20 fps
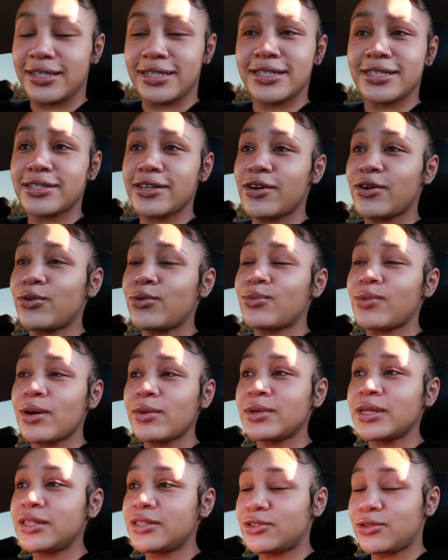this. So
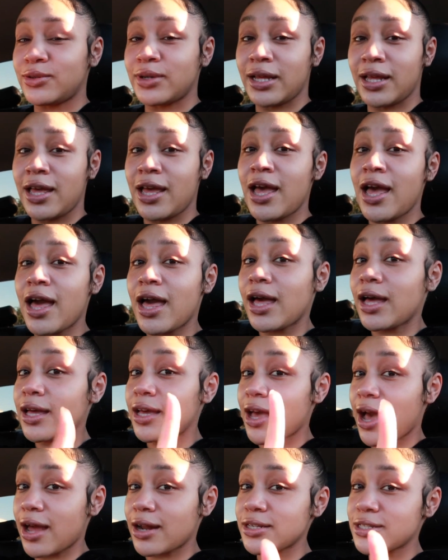won't he do it?
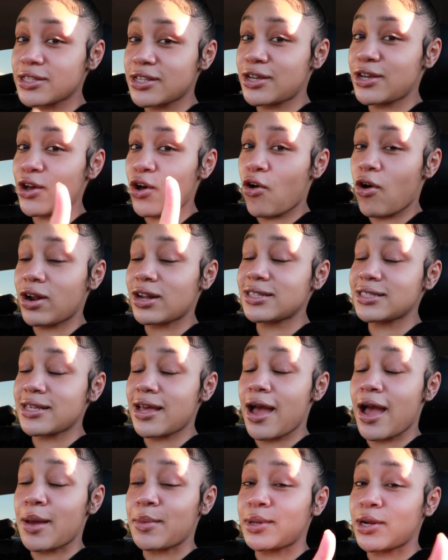God is good all the
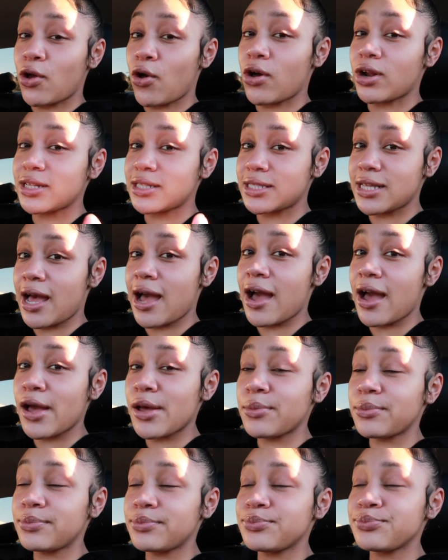time, and all the
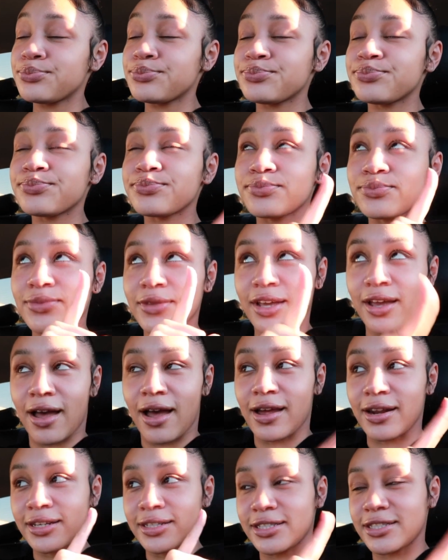time
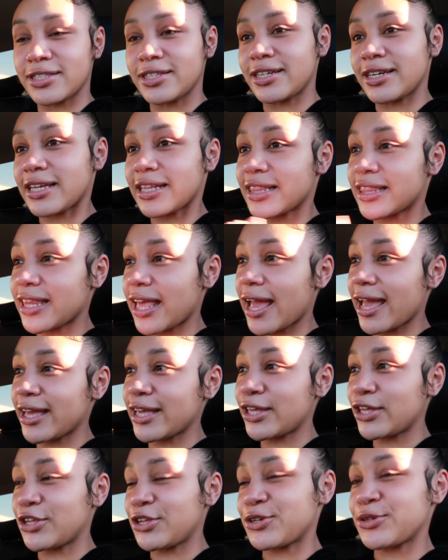God is good.
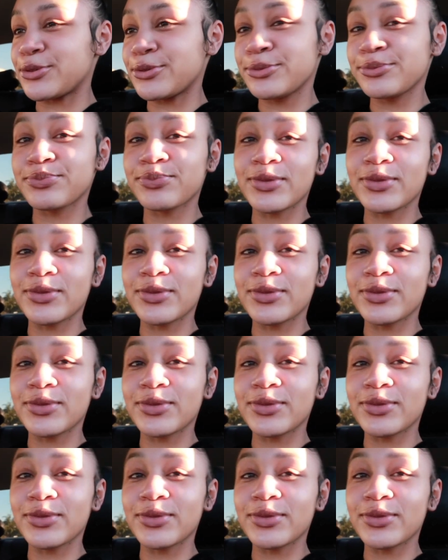Thank you.